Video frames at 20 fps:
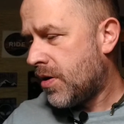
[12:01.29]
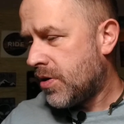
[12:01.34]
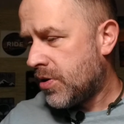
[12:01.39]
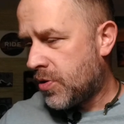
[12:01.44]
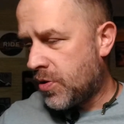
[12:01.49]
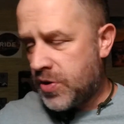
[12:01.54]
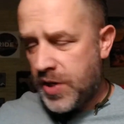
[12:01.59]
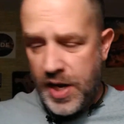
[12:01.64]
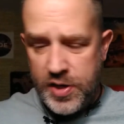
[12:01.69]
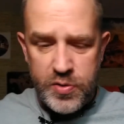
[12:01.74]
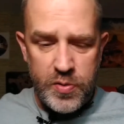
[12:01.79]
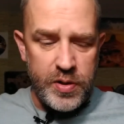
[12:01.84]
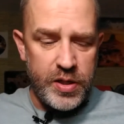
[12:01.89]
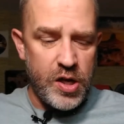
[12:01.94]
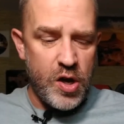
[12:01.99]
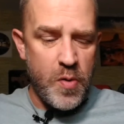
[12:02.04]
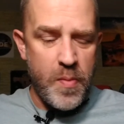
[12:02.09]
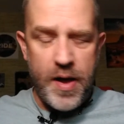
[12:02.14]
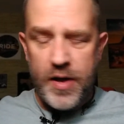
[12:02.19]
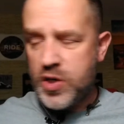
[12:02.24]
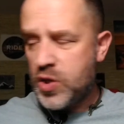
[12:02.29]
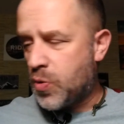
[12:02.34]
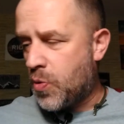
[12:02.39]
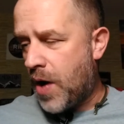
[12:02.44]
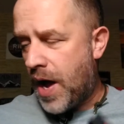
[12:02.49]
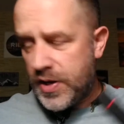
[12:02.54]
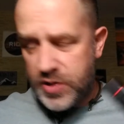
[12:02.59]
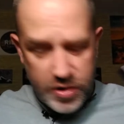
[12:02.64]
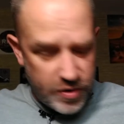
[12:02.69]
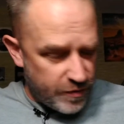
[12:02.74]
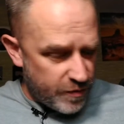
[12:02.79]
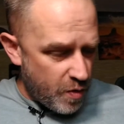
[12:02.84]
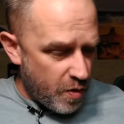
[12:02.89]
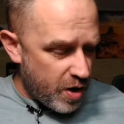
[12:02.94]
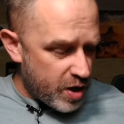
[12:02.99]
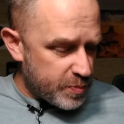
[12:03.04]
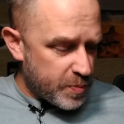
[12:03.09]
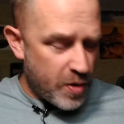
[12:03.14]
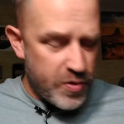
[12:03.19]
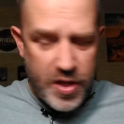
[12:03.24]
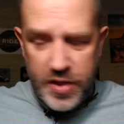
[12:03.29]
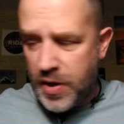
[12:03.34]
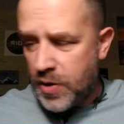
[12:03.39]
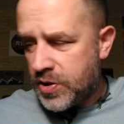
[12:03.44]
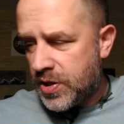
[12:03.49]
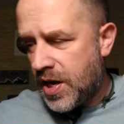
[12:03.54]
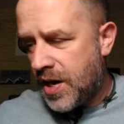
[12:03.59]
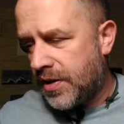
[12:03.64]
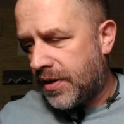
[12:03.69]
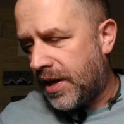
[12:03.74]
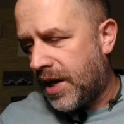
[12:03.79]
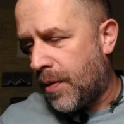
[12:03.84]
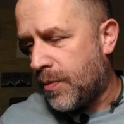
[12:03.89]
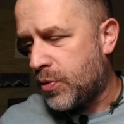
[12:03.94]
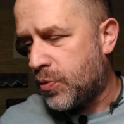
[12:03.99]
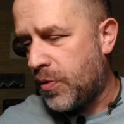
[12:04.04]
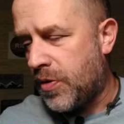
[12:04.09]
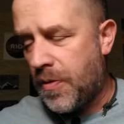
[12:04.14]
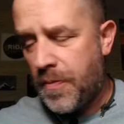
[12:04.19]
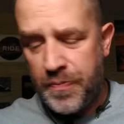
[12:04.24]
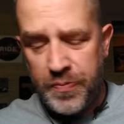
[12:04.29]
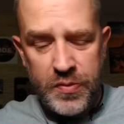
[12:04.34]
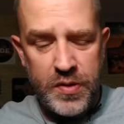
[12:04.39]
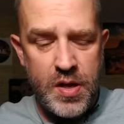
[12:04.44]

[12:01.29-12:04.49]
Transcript: So this actually will go about twice as far as both of those headlamps will.